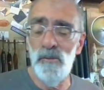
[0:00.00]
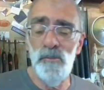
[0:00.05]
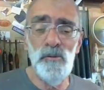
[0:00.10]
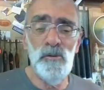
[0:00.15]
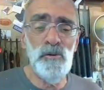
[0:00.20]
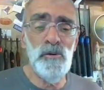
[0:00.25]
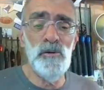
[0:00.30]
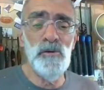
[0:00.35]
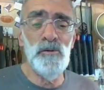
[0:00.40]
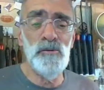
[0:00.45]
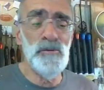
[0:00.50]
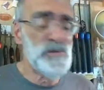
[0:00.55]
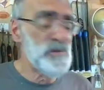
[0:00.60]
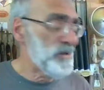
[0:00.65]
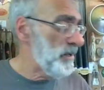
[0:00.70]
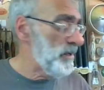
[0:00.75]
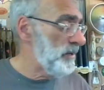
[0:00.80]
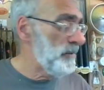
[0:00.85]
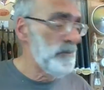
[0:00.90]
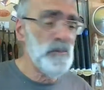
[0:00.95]
working on the
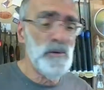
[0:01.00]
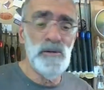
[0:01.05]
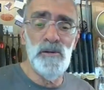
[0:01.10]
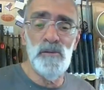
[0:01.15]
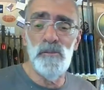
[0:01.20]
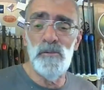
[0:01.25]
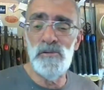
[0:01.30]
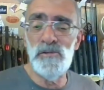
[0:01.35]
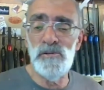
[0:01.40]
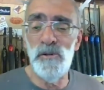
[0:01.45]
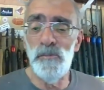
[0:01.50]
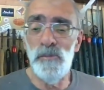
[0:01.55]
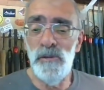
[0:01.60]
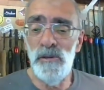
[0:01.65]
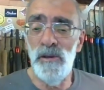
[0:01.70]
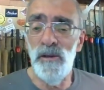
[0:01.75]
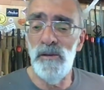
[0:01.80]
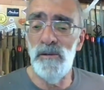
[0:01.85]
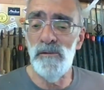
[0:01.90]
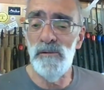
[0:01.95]
stem and then we'll stop
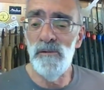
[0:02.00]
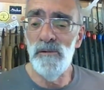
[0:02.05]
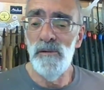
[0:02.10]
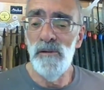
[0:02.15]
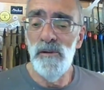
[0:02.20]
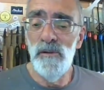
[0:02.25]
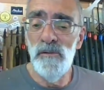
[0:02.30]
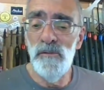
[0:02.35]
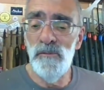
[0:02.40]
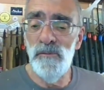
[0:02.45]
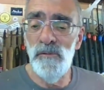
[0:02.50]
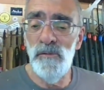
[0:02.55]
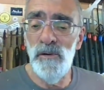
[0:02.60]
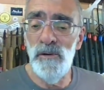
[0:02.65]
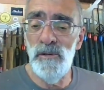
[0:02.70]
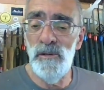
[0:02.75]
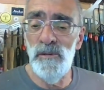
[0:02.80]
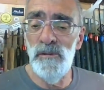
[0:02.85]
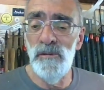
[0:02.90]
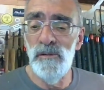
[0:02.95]
again for
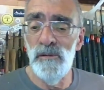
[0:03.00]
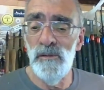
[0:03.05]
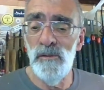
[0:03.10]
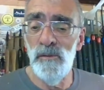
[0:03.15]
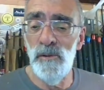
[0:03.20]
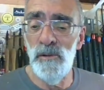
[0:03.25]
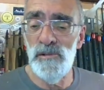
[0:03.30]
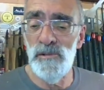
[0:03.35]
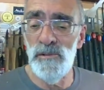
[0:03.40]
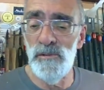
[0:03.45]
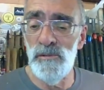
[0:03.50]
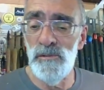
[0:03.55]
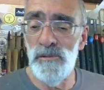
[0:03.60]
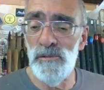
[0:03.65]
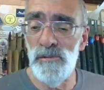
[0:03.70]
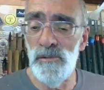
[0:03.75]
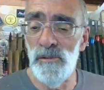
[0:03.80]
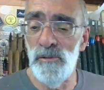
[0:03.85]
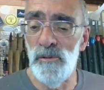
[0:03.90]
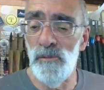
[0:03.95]
any
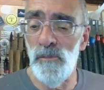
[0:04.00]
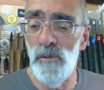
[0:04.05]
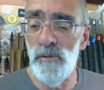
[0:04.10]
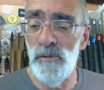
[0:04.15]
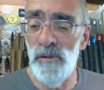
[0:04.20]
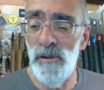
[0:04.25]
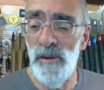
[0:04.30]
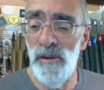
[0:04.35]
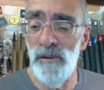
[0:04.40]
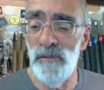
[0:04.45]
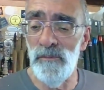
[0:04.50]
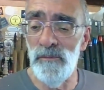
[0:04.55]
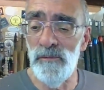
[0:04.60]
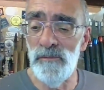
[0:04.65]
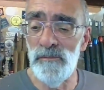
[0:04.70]
questions that you might have.